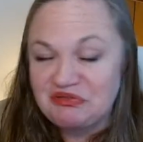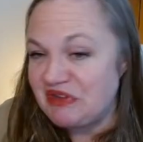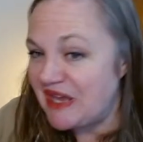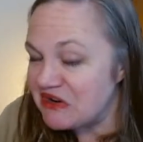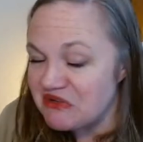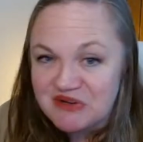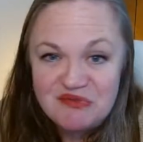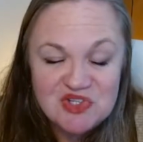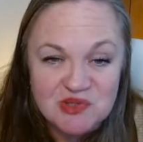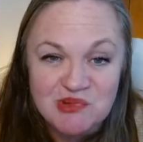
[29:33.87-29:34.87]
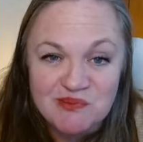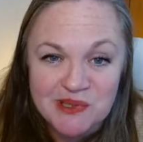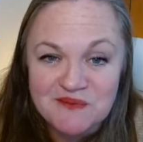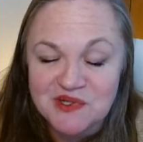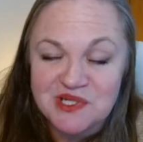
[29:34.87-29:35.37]
fair and efficient
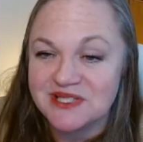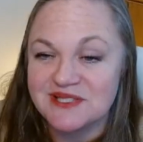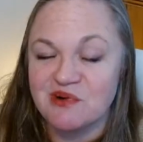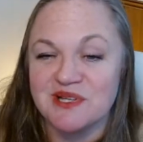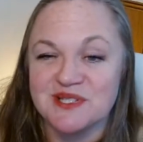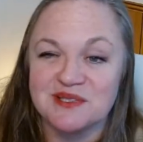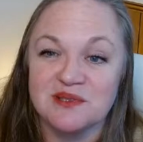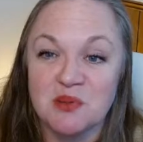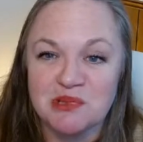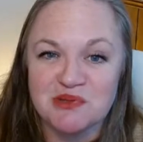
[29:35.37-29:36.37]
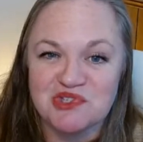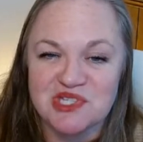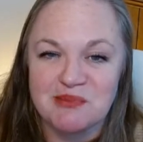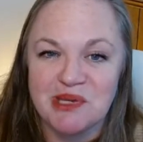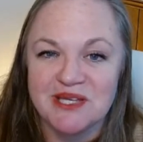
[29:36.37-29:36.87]
movement of goods across global ocean
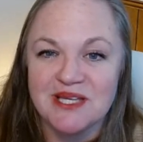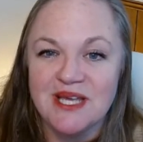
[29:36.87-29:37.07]
shipping.